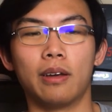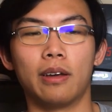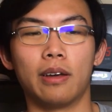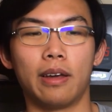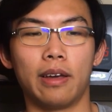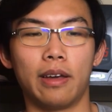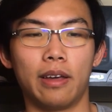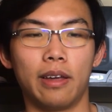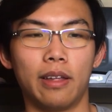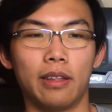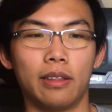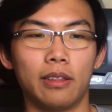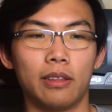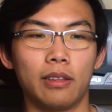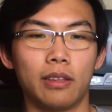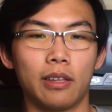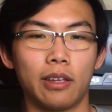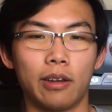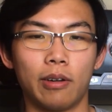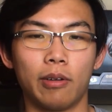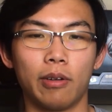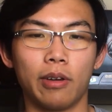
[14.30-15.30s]
and
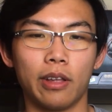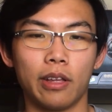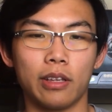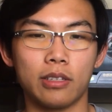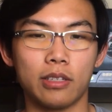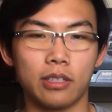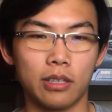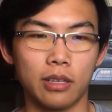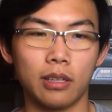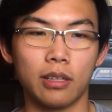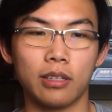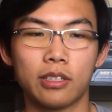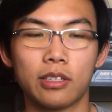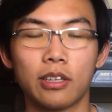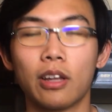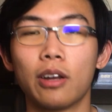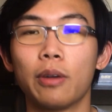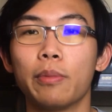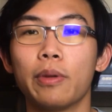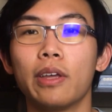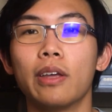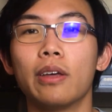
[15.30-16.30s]
here it is. It's
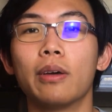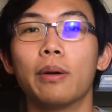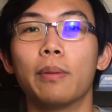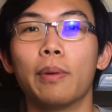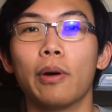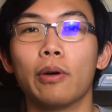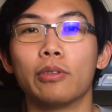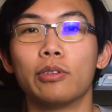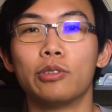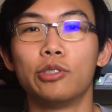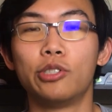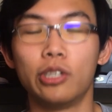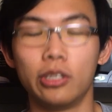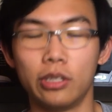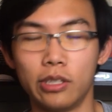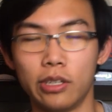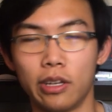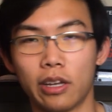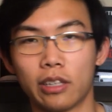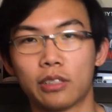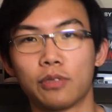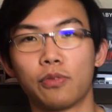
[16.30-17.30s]
gonna be about the G
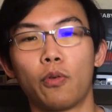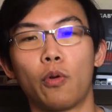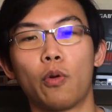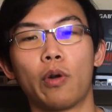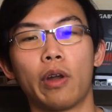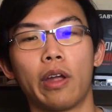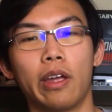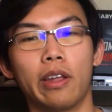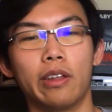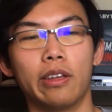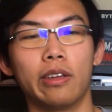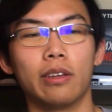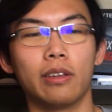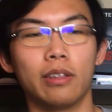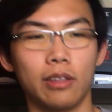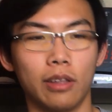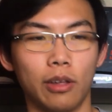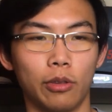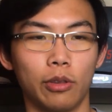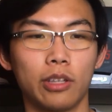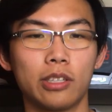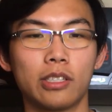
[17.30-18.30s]
T X four eighty.
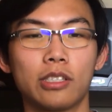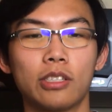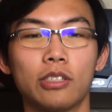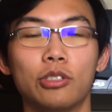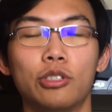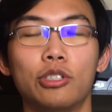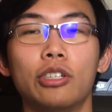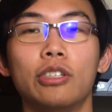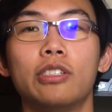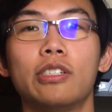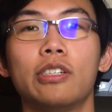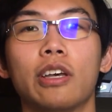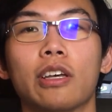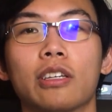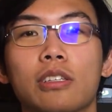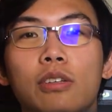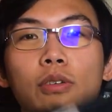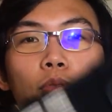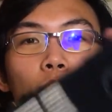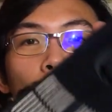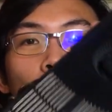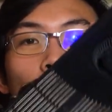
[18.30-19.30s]
Now this is a G T X
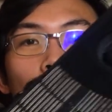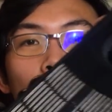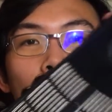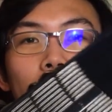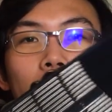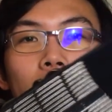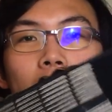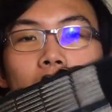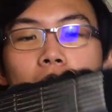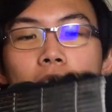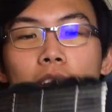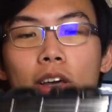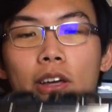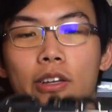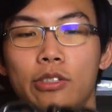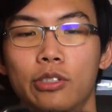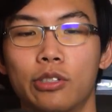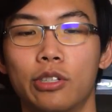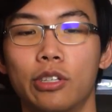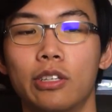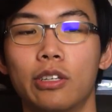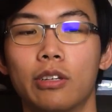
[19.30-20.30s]
four eighty that I
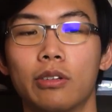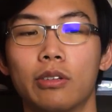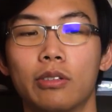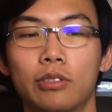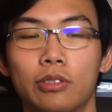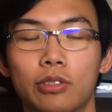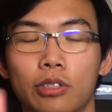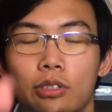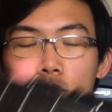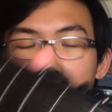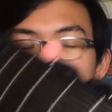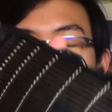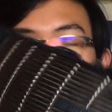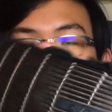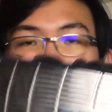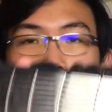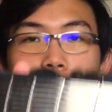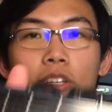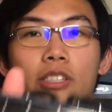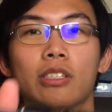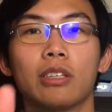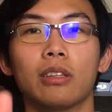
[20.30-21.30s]
G just
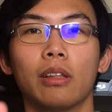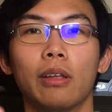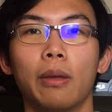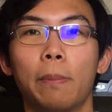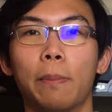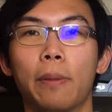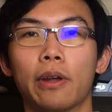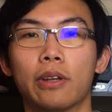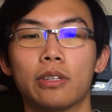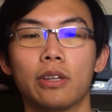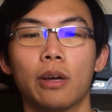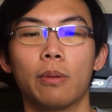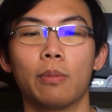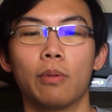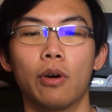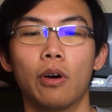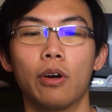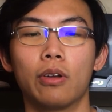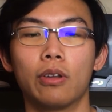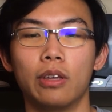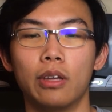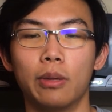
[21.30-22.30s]
recently picked up
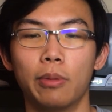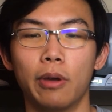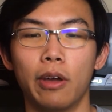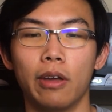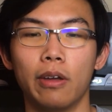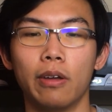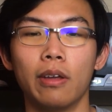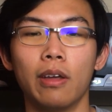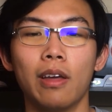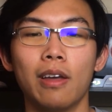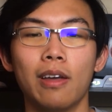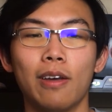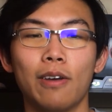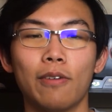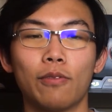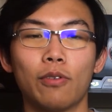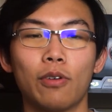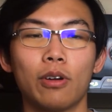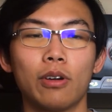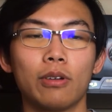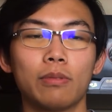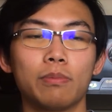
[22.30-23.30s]
on eBay
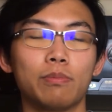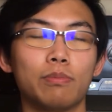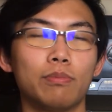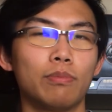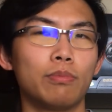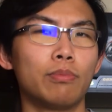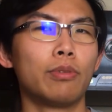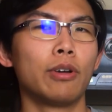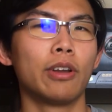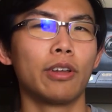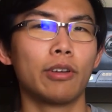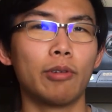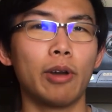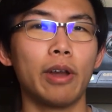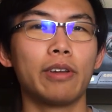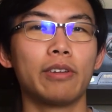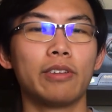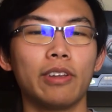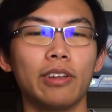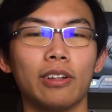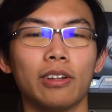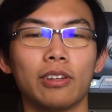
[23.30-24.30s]
for a pretty
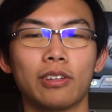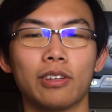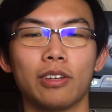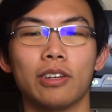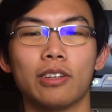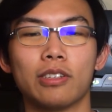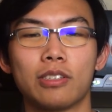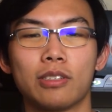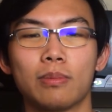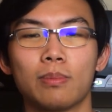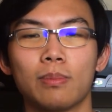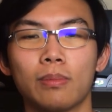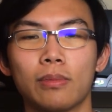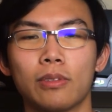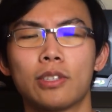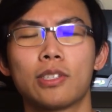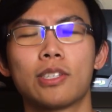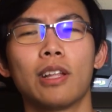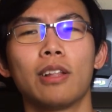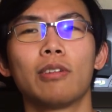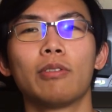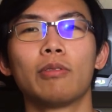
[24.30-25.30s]
great deal because the
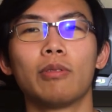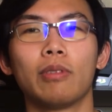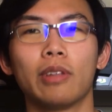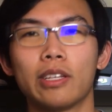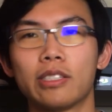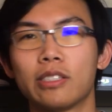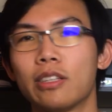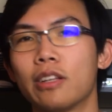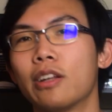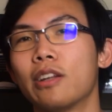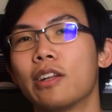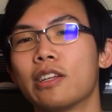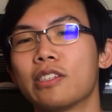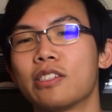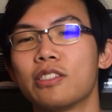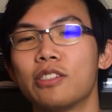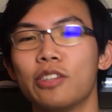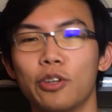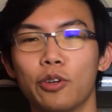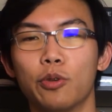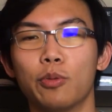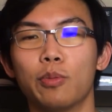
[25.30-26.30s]
seller listed it as
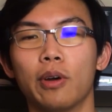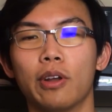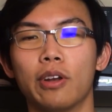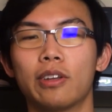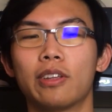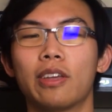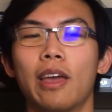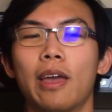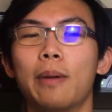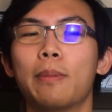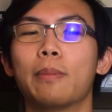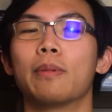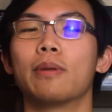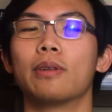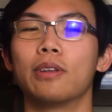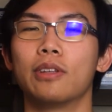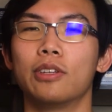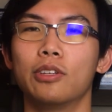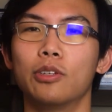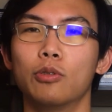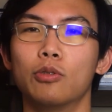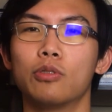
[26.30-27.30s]
new, but it came in a
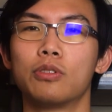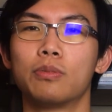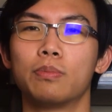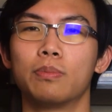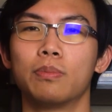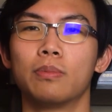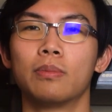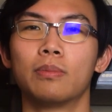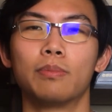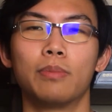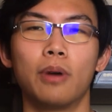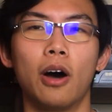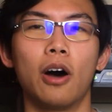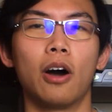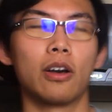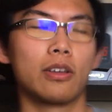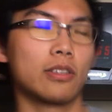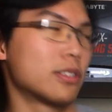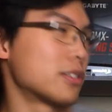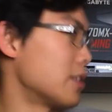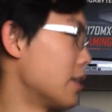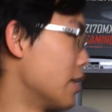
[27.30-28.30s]
used
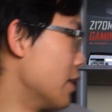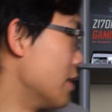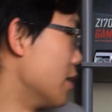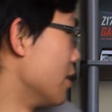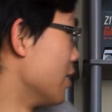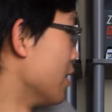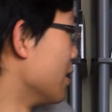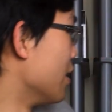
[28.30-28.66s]
box and